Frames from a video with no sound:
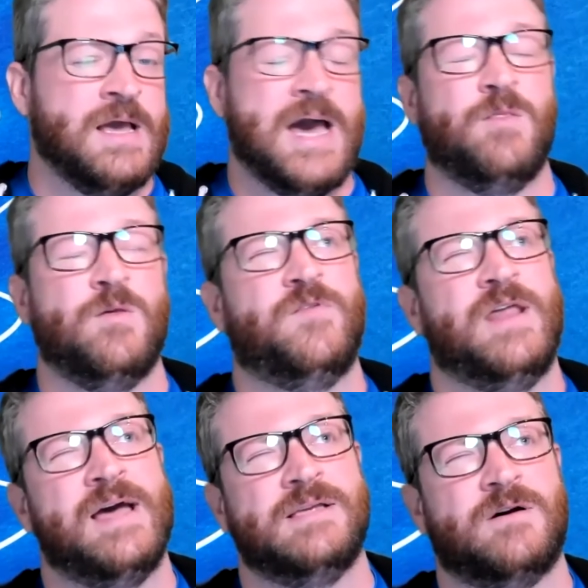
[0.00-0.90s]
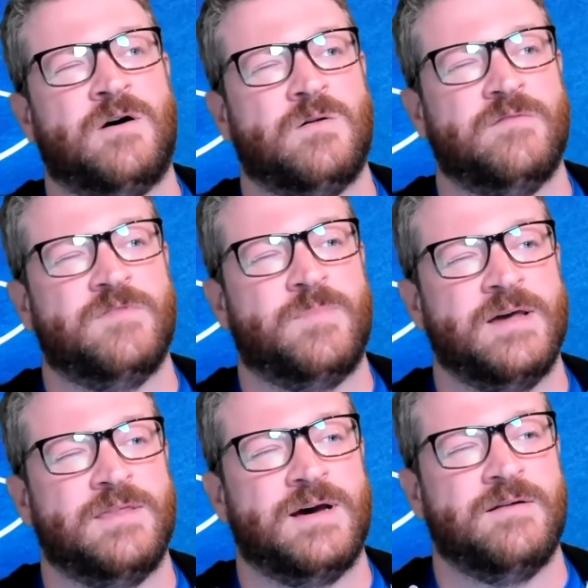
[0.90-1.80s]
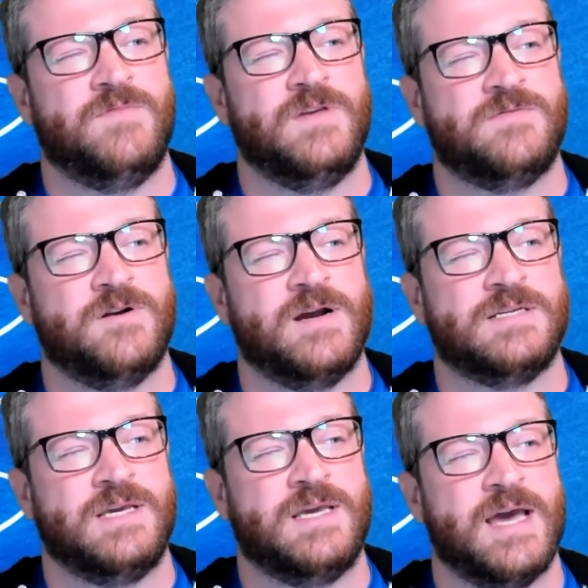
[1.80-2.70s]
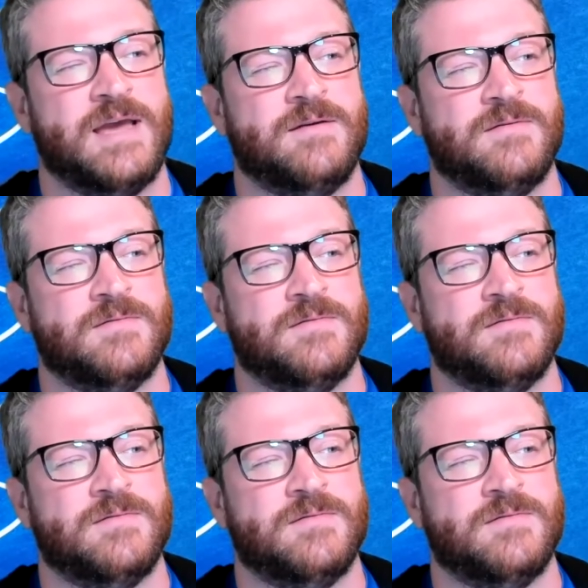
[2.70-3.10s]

I don't know if it has all of the Python vSphere SDK